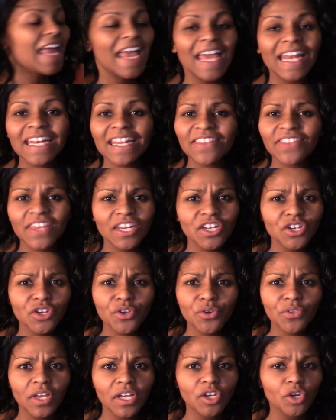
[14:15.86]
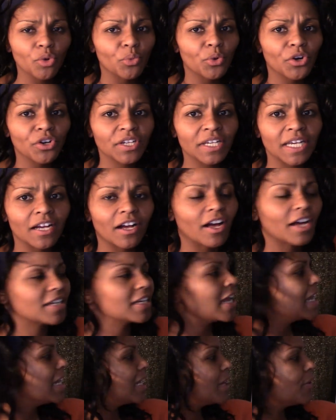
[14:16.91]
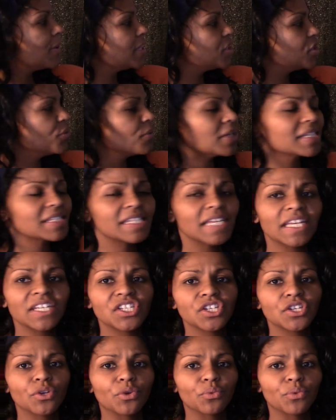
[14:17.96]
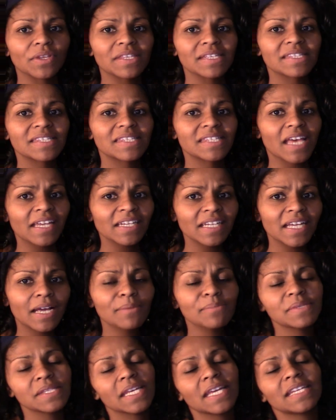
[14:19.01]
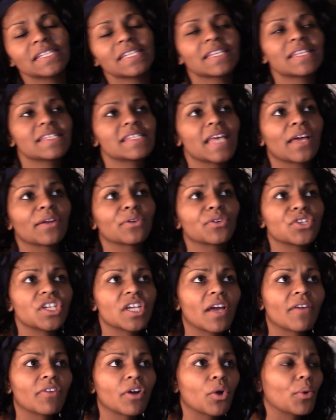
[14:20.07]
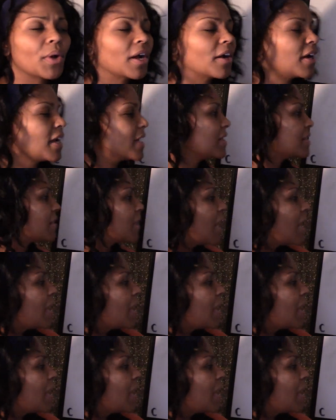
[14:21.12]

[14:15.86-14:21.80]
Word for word: anything new that you're working on? Now, I do want to say too, when the Sun comes into this energy of Aquarius,